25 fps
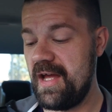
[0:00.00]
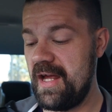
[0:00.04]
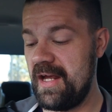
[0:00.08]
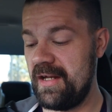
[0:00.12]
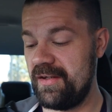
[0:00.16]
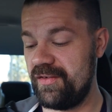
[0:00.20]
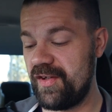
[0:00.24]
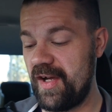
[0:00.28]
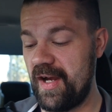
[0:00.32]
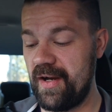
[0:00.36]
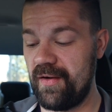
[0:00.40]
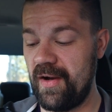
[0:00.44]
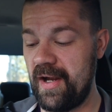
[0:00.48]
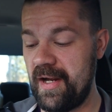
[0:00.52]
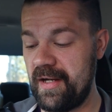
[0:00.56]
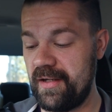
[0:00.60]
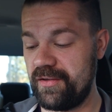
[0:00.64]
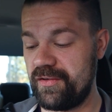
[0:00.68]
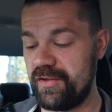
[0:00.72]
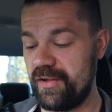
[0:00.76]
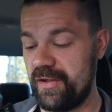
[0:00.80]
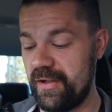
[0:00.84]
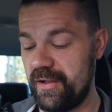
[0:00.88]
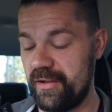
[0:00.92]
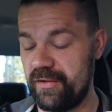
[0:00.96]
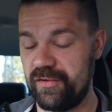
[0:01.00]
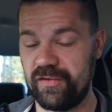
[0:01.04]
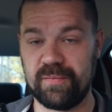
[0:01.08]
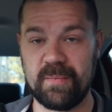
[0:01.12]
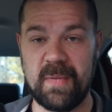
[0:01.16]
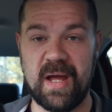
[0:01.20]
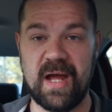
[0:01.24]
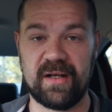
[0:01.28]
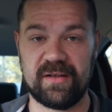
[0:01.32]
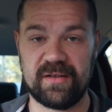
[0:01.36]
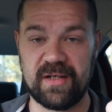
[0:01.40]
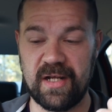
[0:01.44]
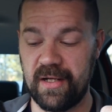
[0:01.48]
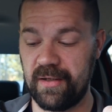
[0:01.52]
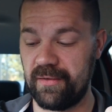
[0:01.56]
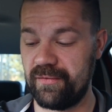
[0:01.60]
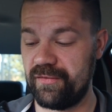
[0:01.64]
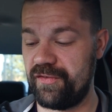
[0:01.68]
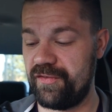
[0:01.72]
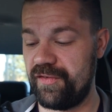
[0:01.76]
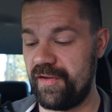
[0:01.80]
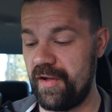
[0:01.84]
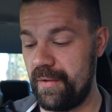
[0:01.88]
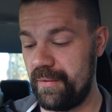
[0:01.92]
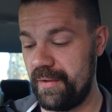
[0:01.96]
and Tyranitar,
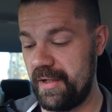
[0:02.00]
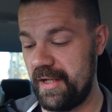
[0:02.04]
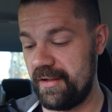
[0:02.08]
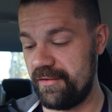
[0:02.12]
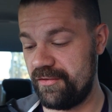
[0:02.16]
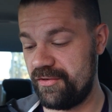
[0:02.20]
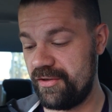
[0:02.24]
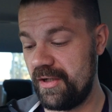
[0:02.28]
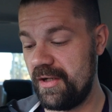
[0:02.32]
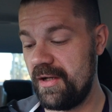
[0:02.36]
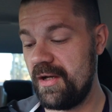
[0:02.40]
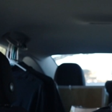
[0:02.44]
Smackdown Stone Edge.